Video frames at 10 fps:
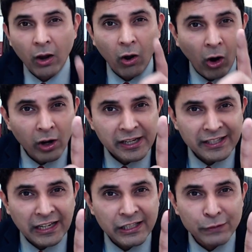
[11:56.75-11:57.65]
All
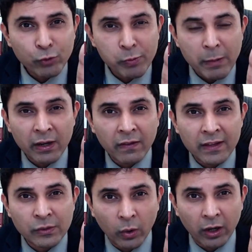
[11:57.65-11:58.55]
successful people in
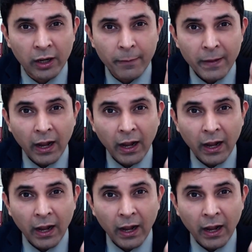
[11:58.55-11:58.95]
this world